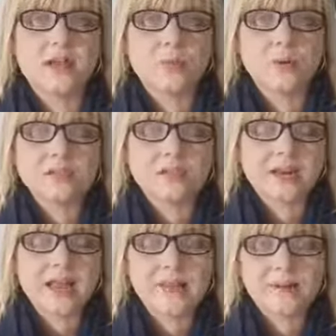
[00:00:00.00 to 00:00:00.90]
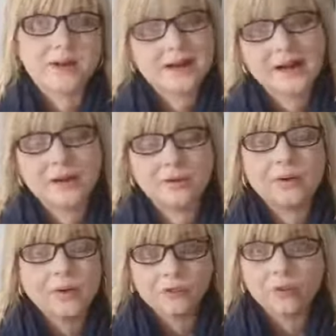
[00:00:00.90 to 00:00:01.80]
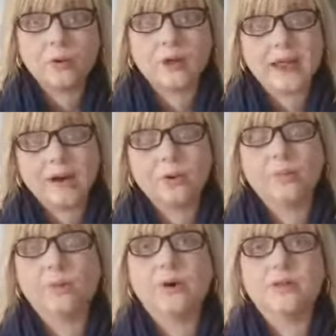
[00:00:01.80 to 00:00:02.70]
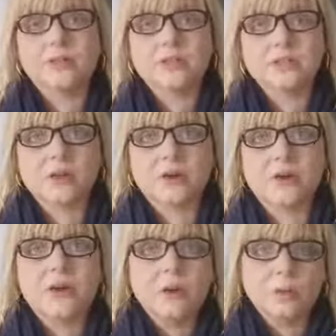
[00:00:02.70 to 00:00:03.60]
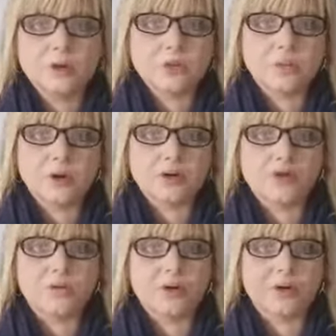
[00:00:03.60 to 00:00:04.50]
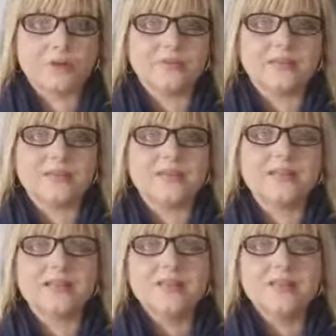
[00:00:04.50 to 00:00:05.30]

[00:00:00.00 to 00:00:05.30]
and what's going to happen, and how the whole Arab world is going to respond to all of this.